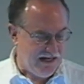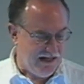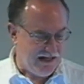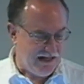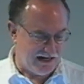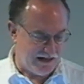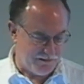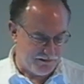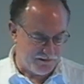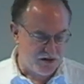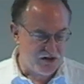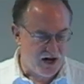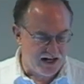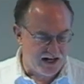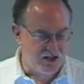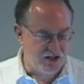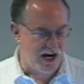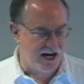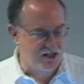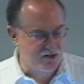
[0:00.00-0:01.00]
Um, so I,
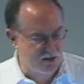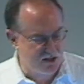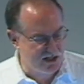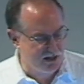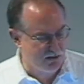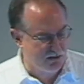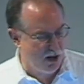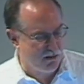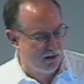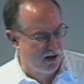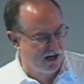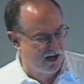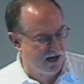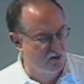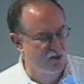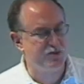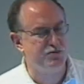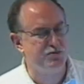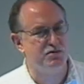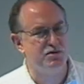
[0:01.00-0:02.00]
I switched them all. I
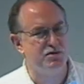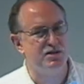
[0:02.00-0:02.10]
switched,